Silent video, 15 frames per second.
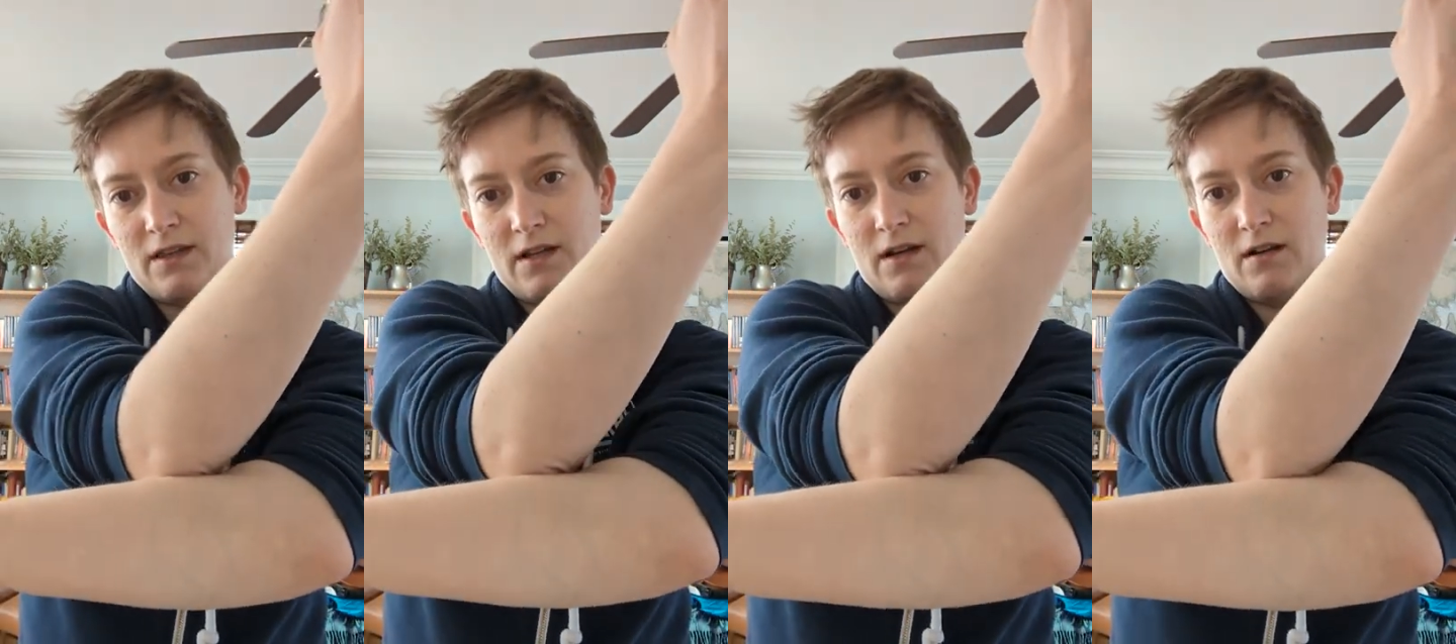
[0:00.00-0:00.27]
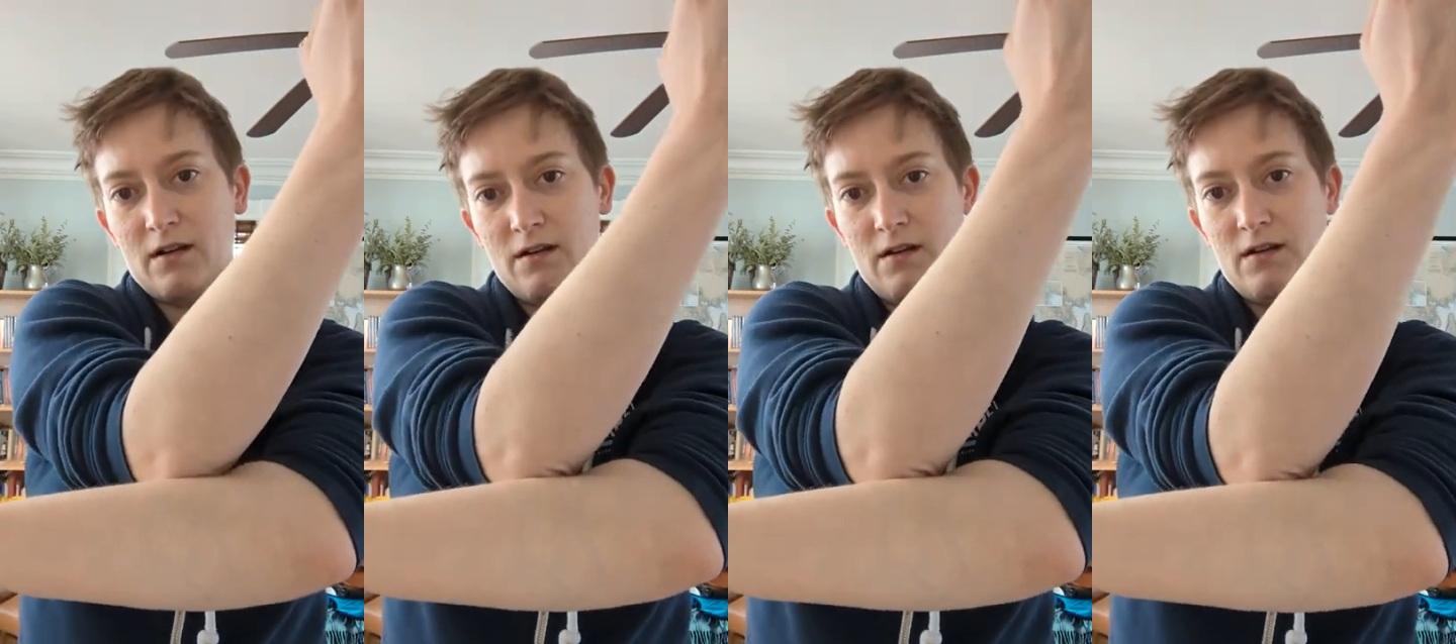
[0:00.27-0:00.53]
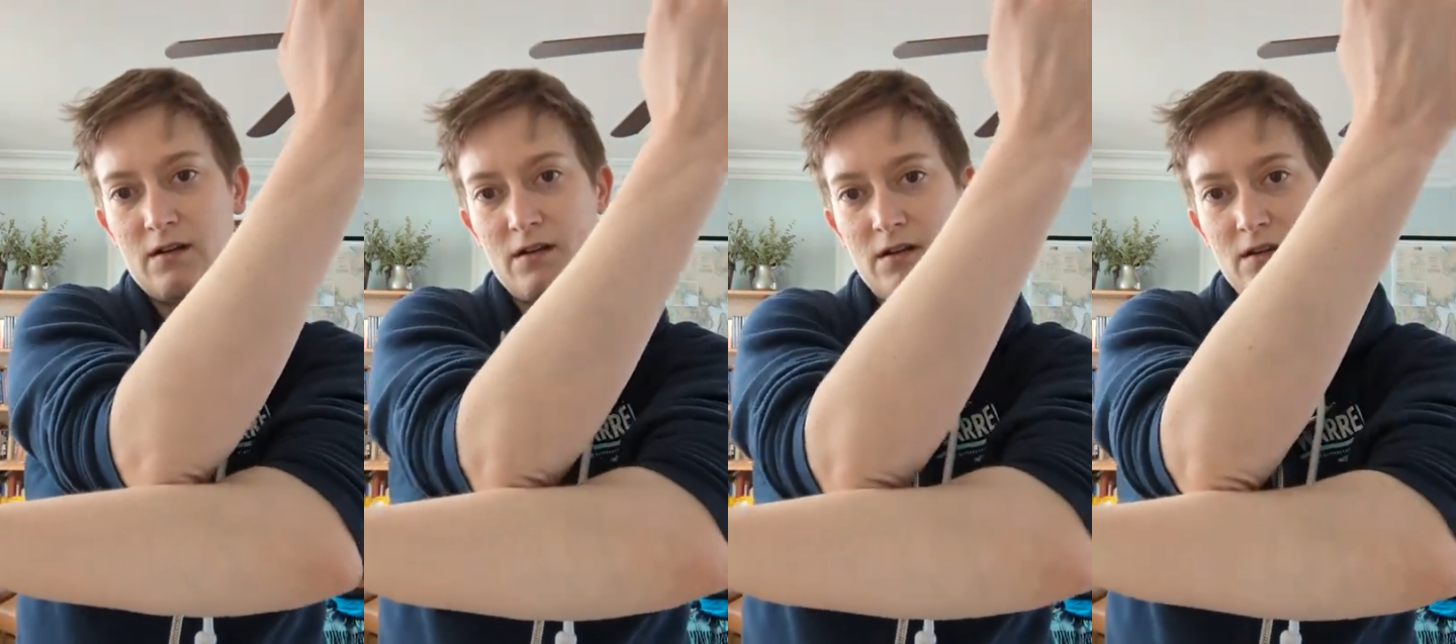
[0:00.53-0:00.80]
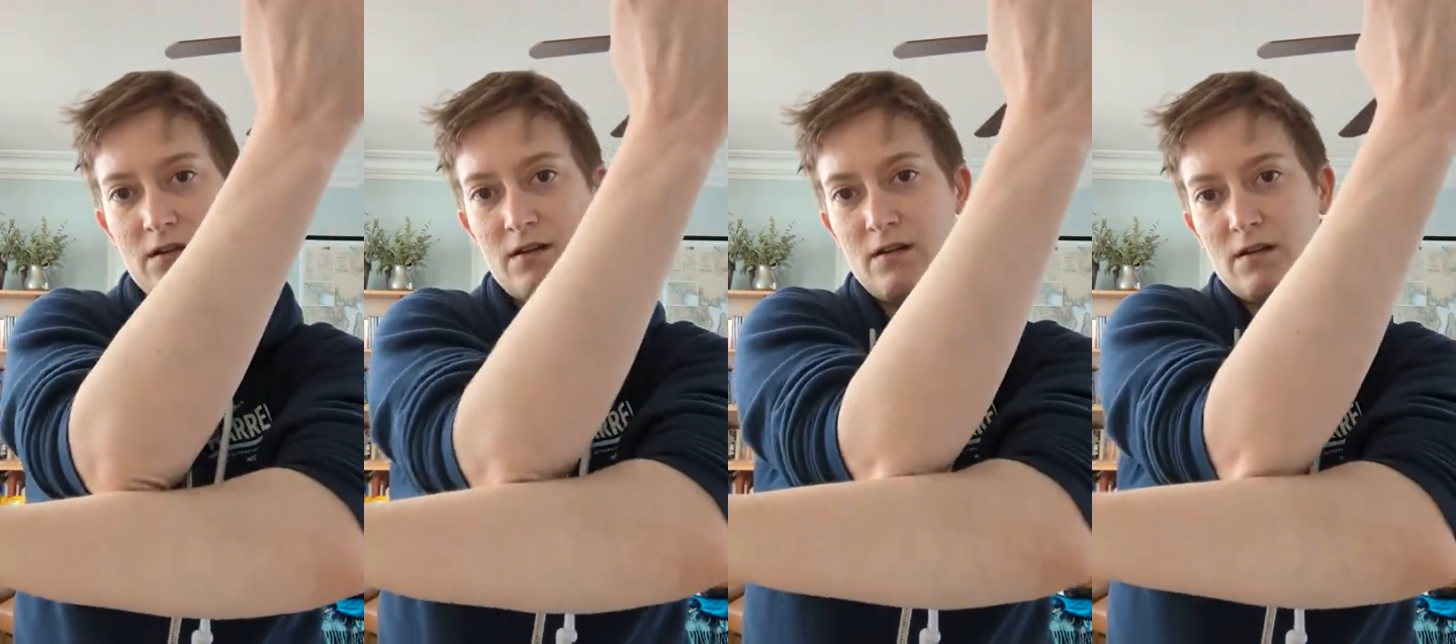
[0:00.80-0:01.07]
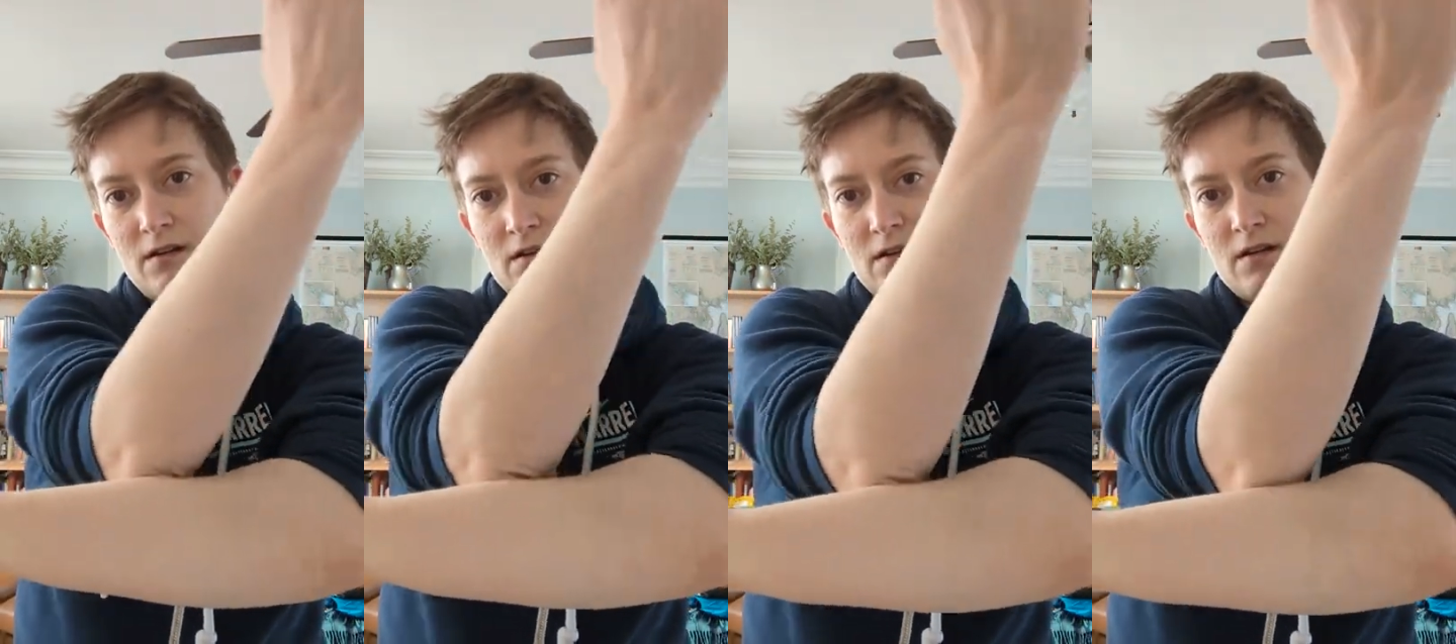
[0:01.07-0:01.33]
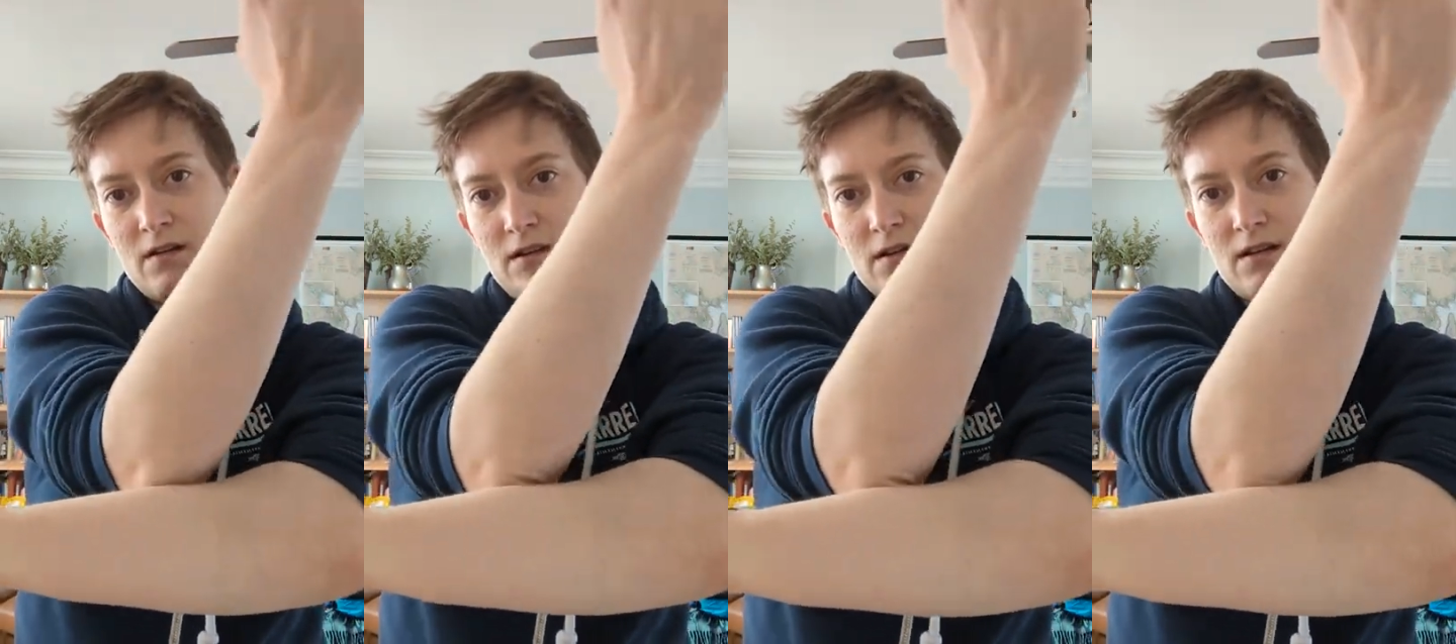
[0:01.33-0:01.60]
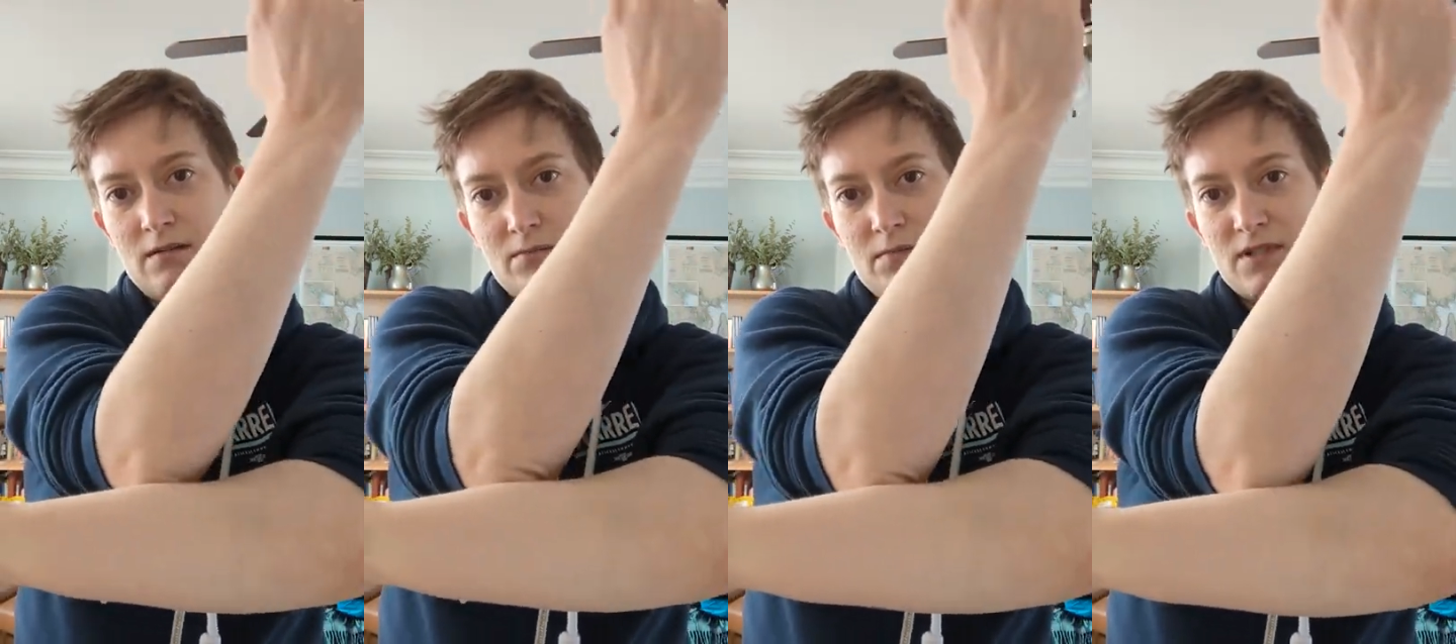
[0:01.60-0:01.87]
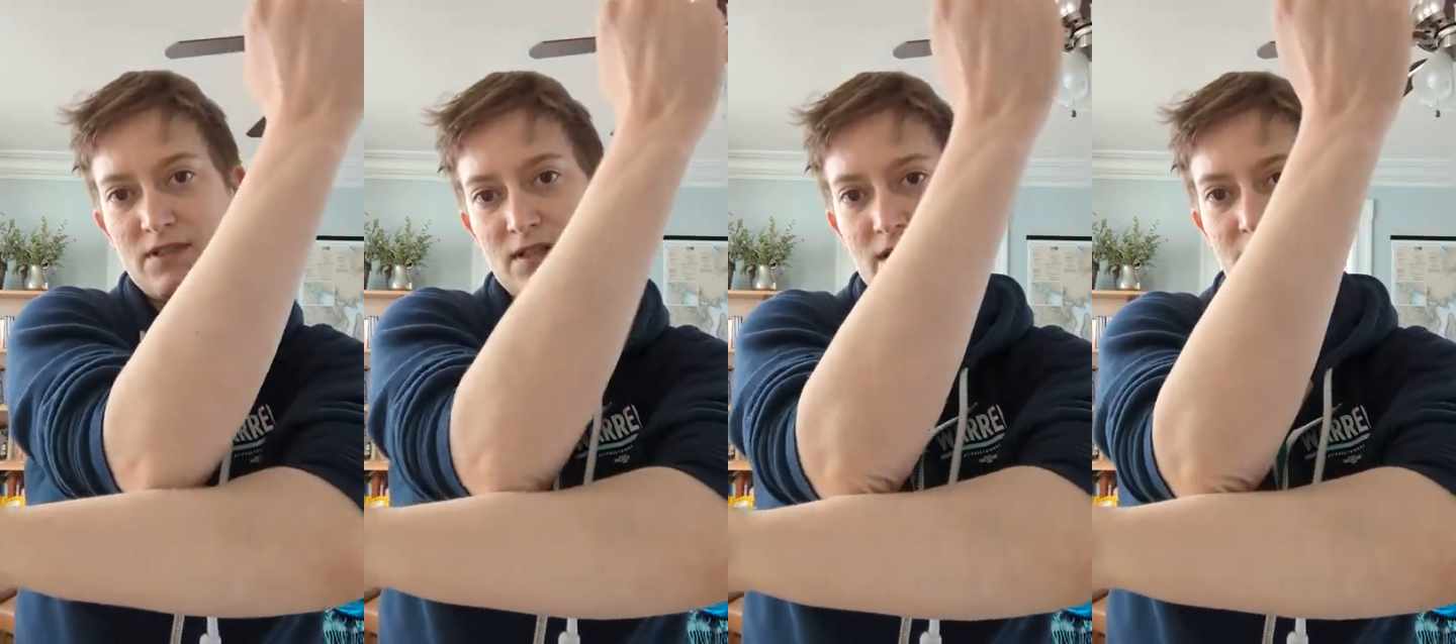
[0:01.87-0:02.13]
there and
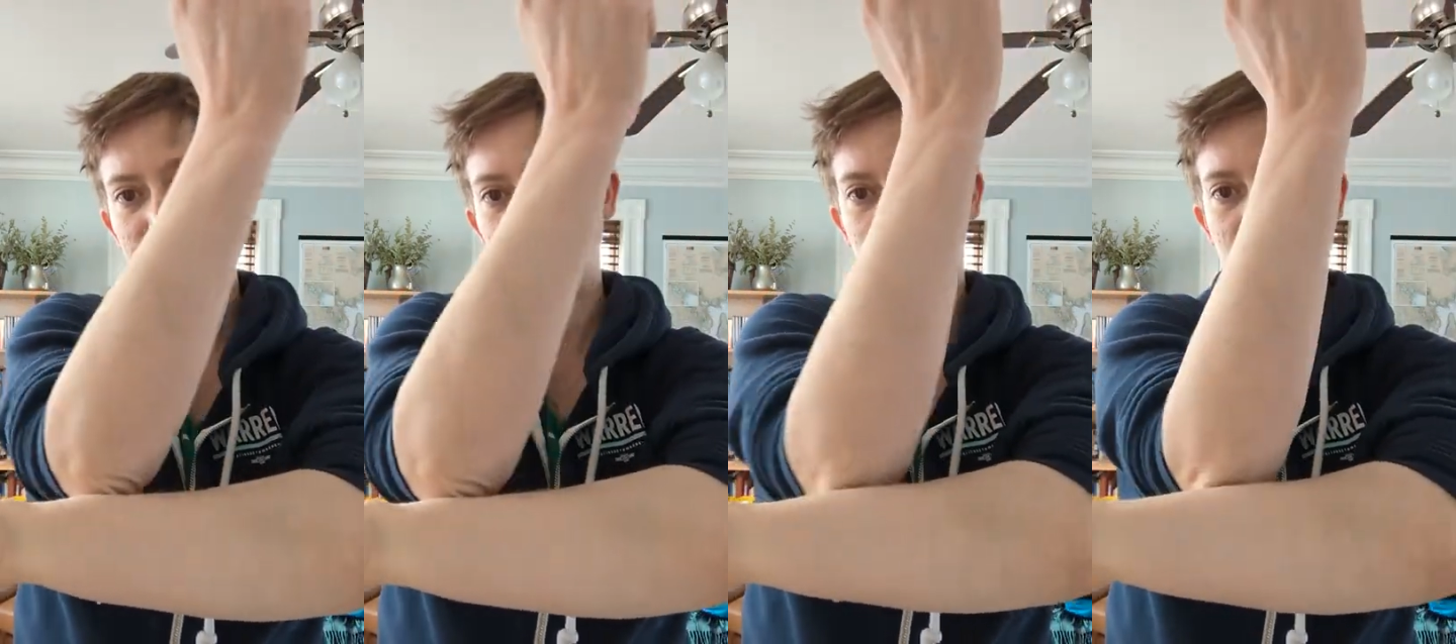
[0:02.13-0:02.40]
massage